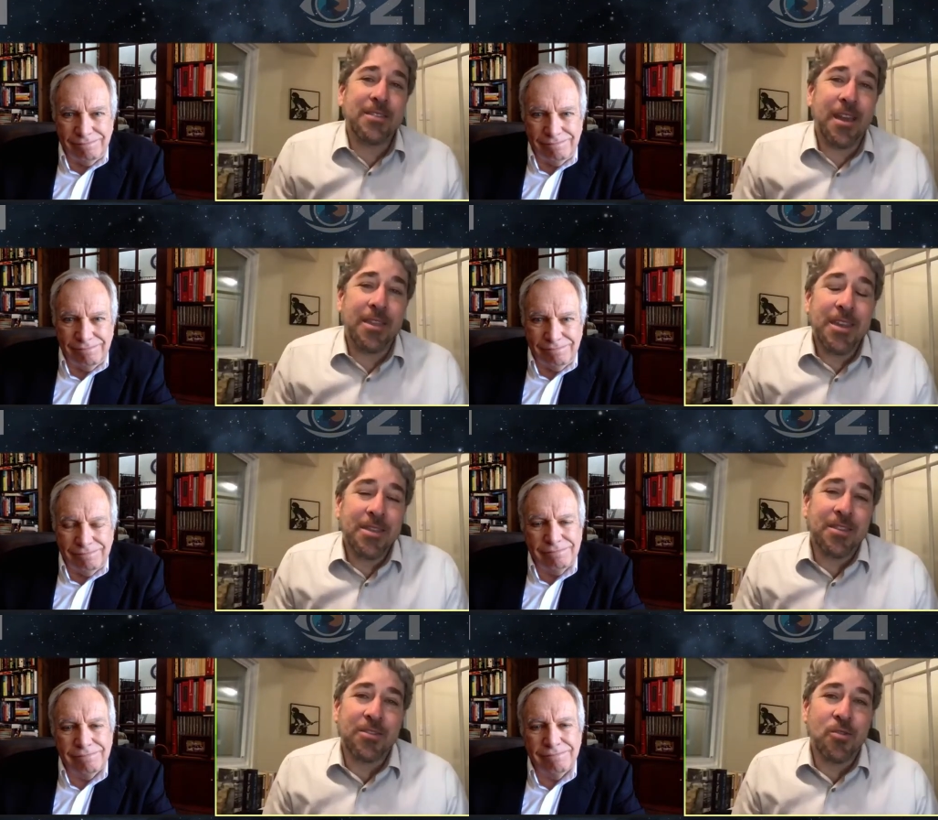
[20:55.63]
Speaker 1: I think
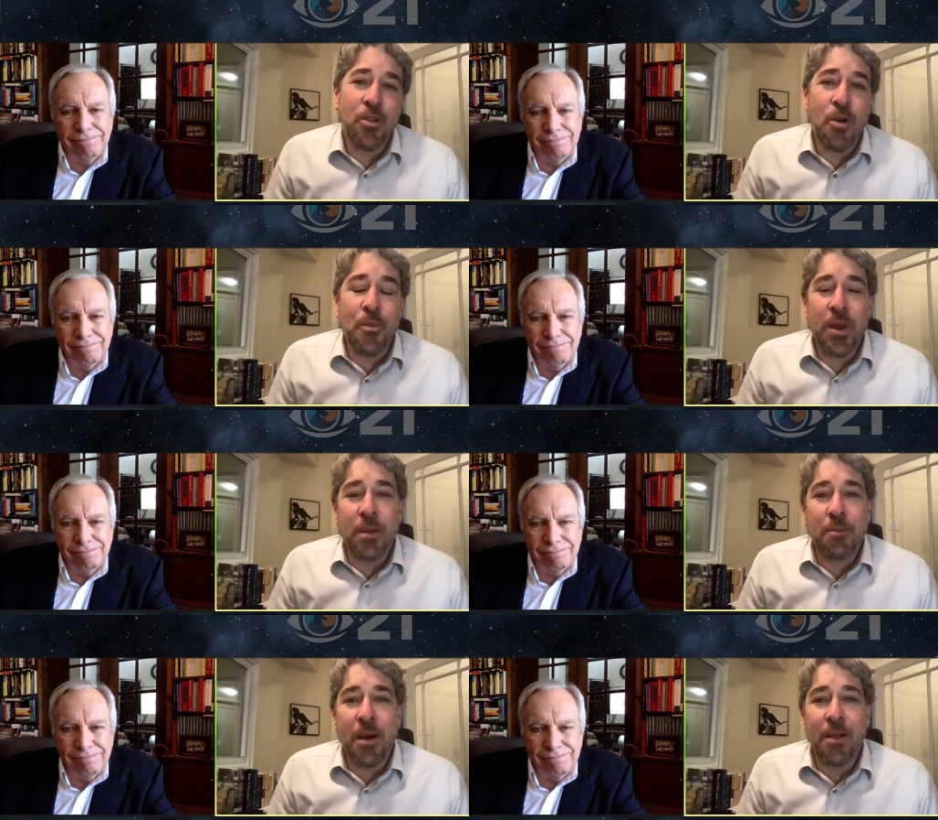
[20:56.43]
the school
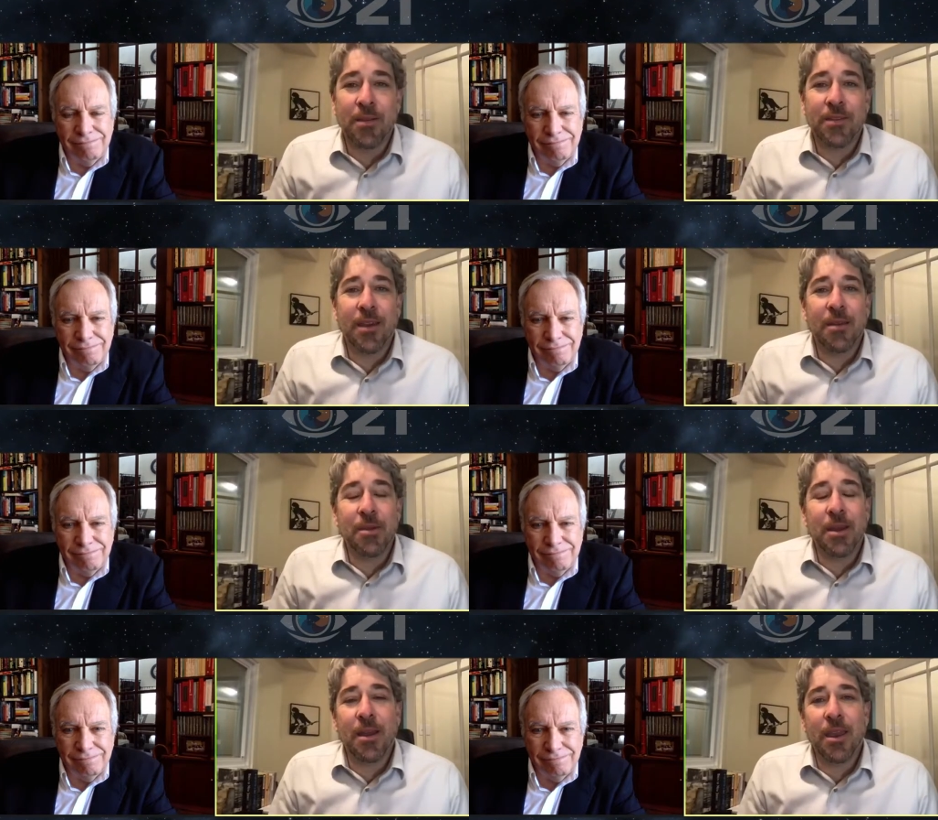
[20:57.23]
opening policy. I
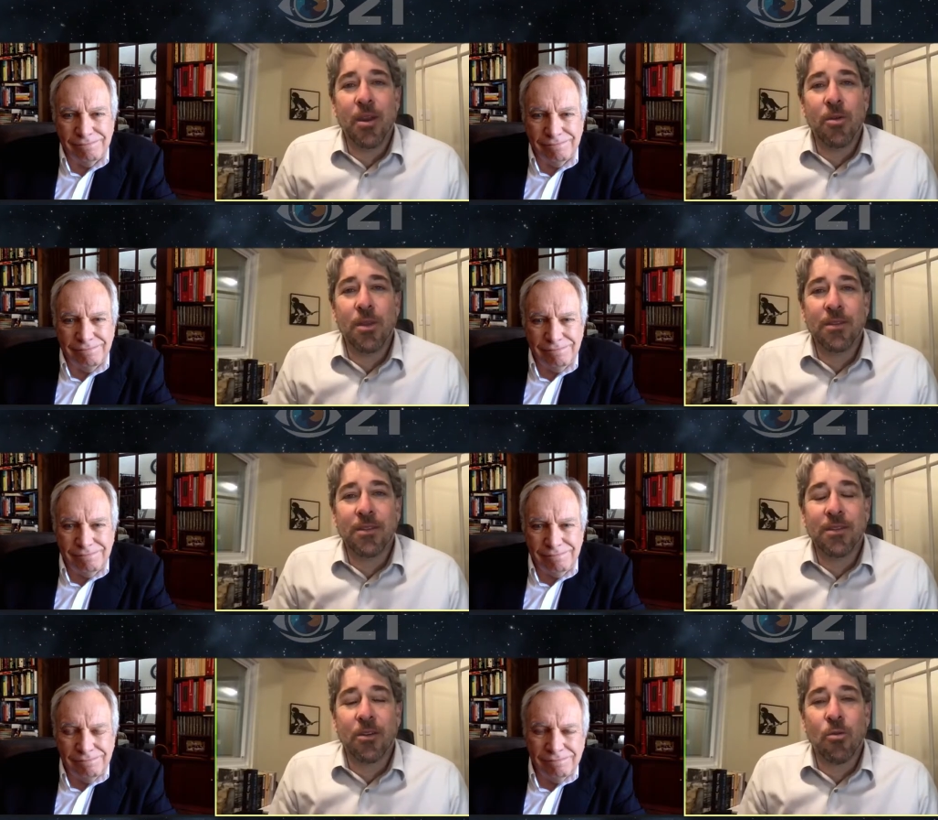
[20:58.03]
mean, it, you know, this
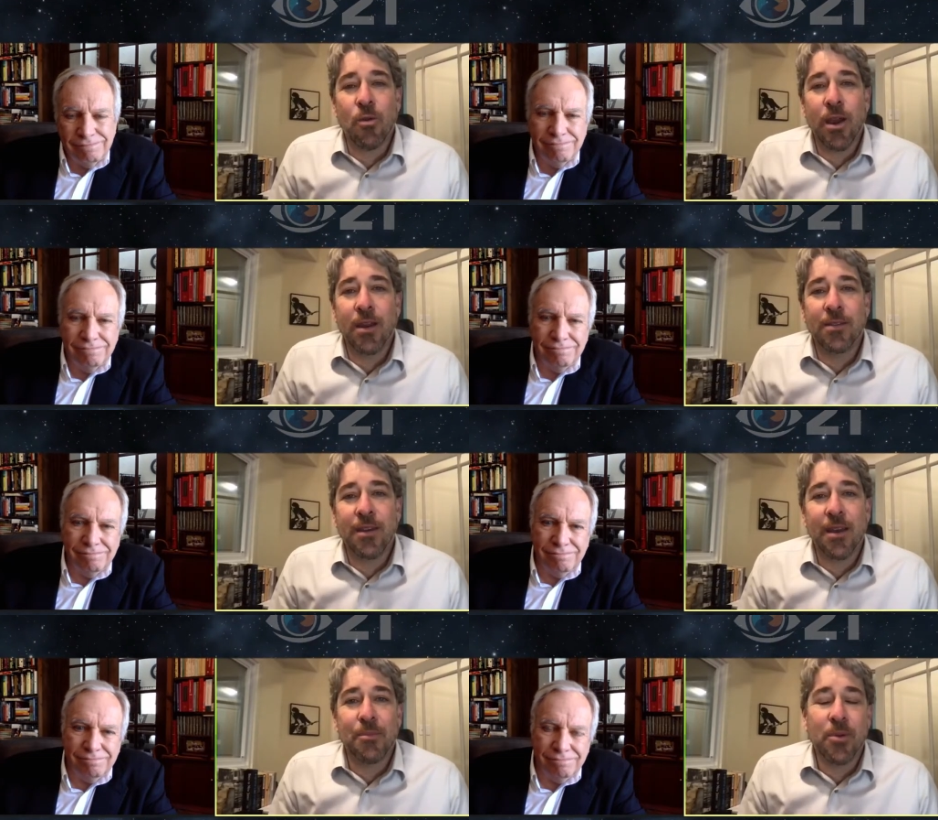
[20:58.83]
is a great
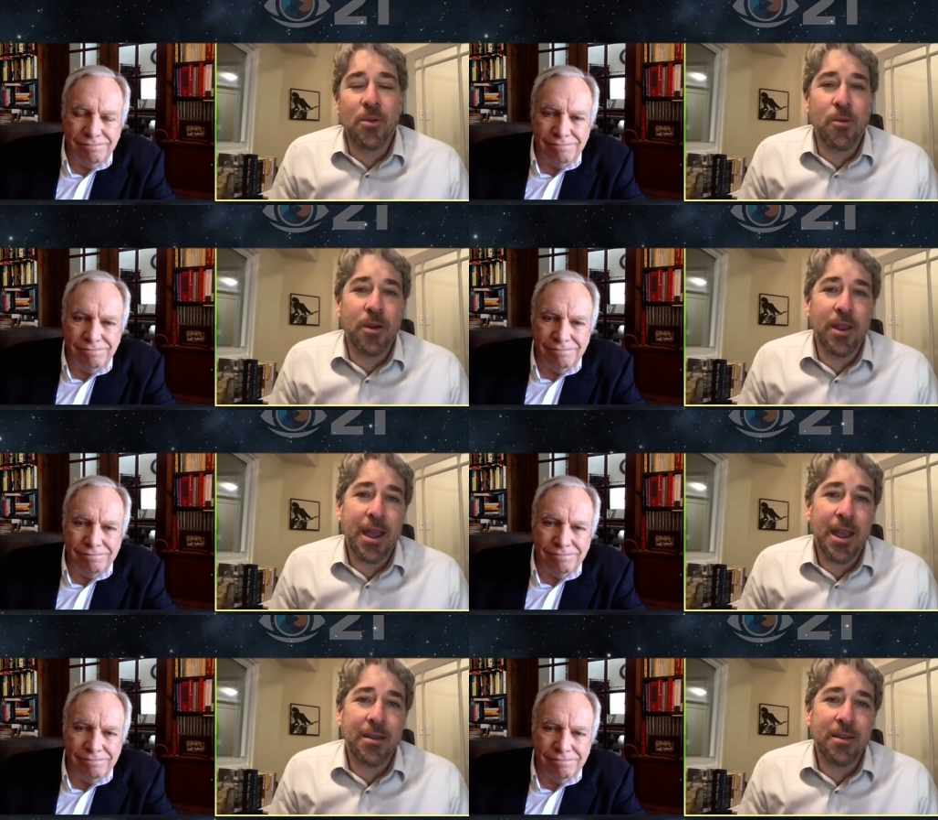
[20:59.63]
example where you
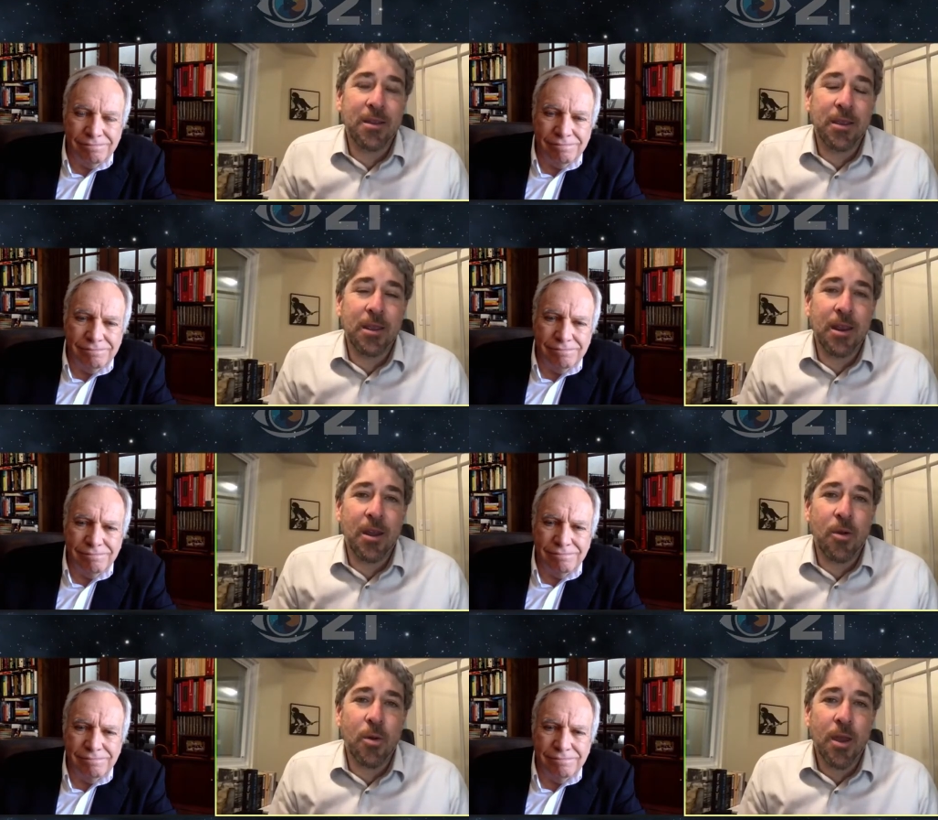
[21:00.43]
had to, you
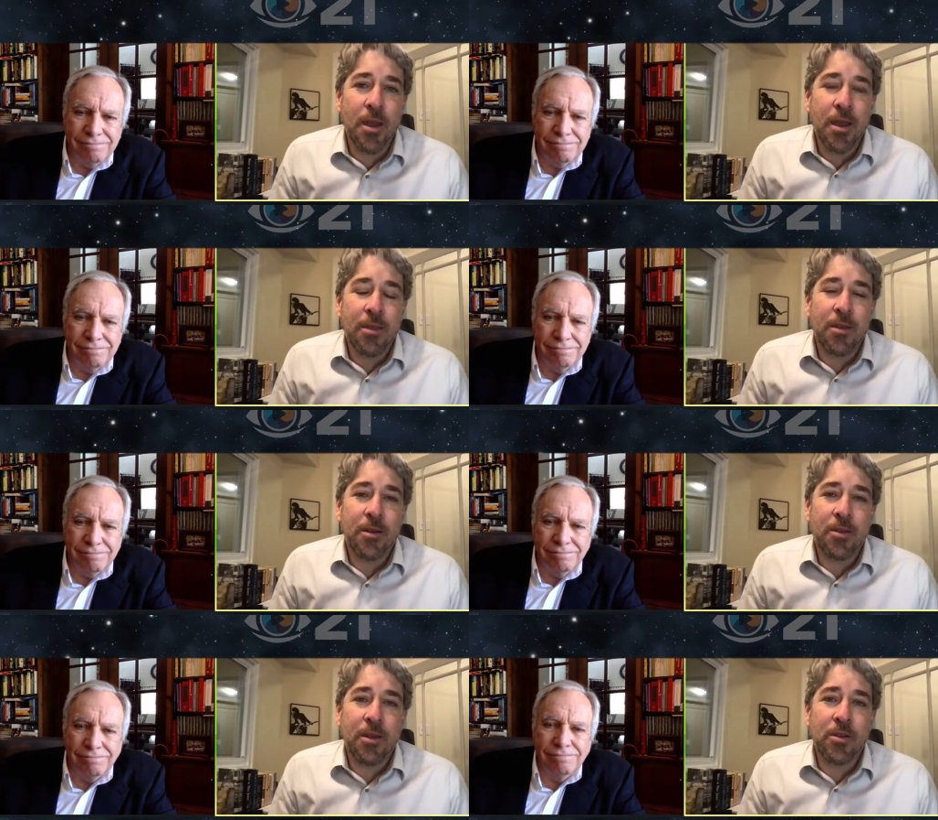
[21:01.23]
know,
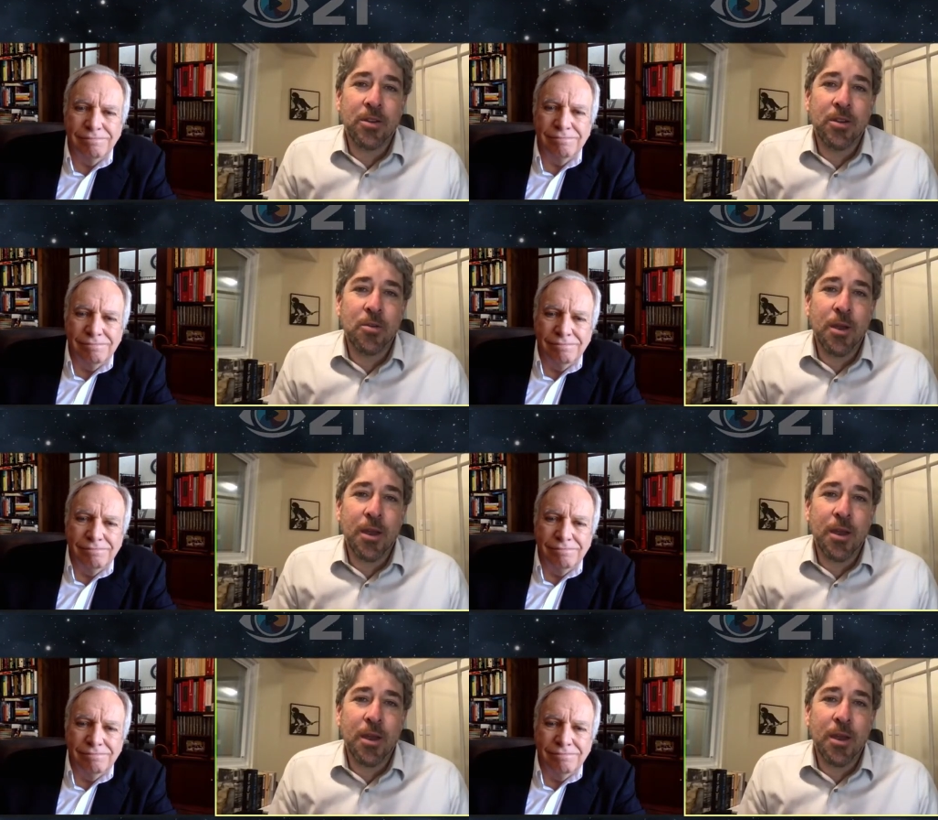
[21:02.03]
there there are two